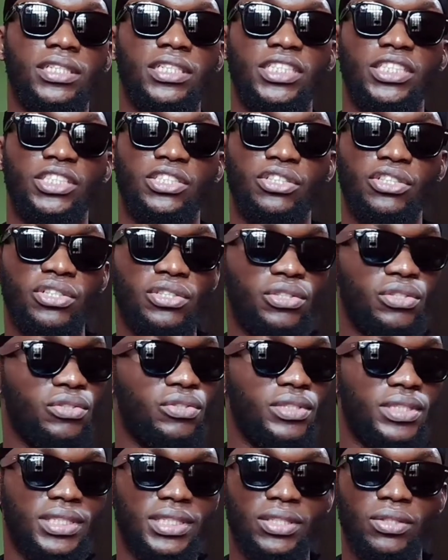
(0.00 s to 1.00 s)
It's just
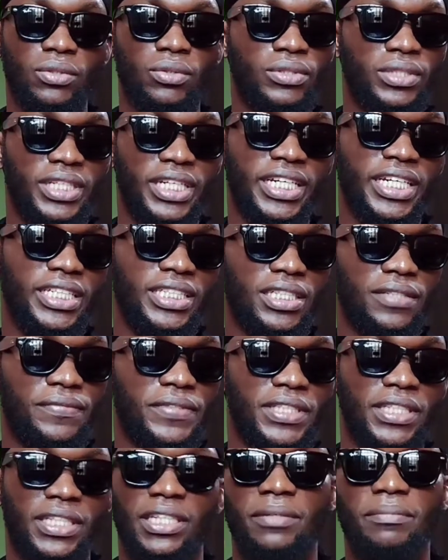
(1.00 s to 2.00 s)
those old negative
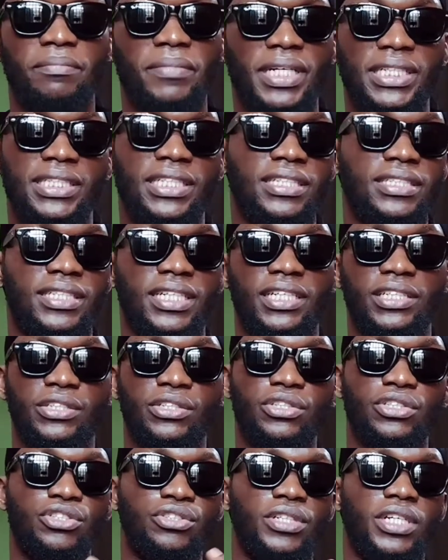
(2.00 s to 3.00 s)
thinking patterns that are
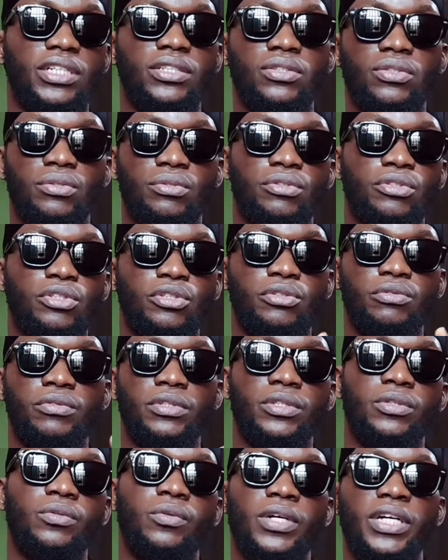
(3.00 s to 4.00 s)
just trying to
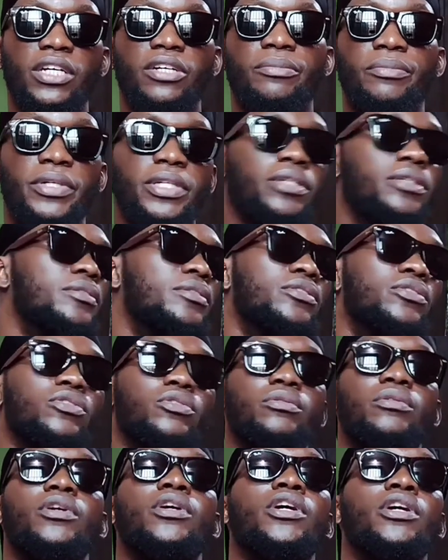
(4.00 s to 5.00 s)
require your brain to